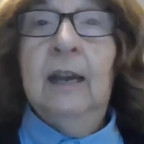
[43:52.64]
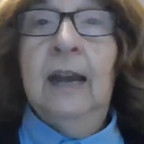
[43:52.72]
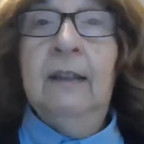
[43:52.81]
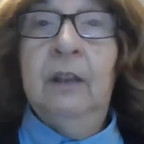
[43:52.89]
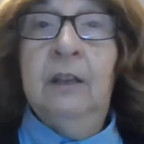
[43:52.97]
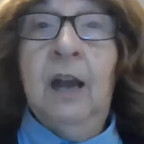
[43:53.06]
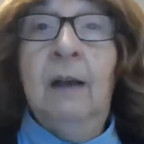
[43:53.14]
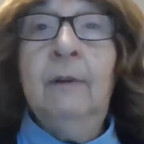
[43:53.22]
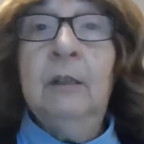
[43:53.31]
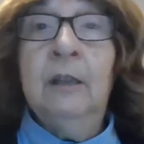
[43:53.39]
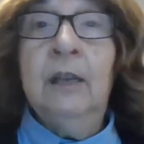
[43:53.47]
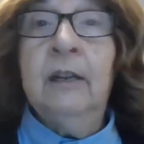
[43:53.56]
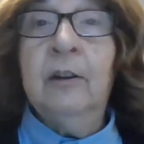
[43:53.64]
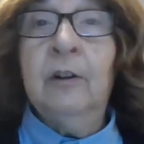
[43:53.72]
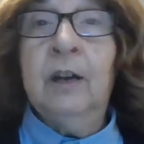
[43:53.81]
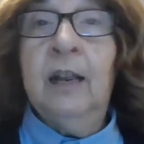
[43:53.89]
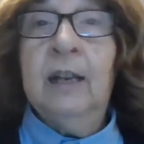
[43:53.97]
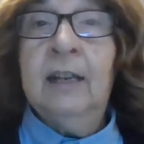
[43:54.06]
and the dominantly
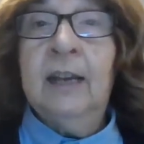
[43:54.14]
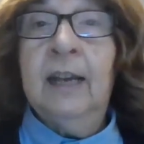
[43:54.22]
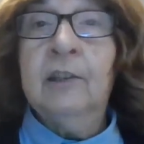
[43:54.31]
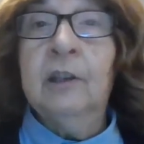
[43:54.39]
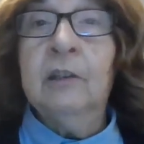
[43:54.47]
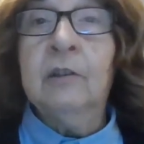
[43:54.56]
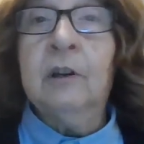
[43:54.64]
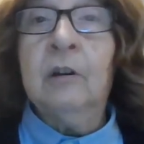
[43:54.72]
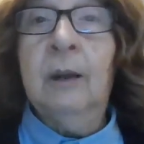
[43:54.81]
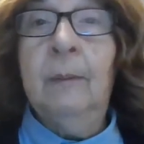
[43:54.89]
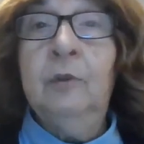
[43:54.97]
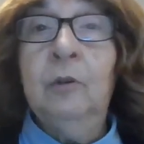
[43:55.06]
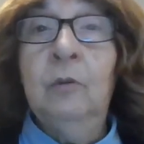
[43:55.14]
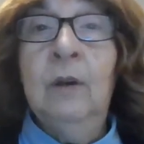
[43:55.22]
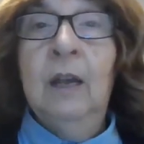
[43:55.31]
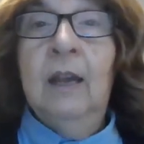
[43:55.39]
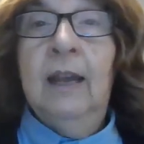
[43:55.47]
inherited ataxias are up to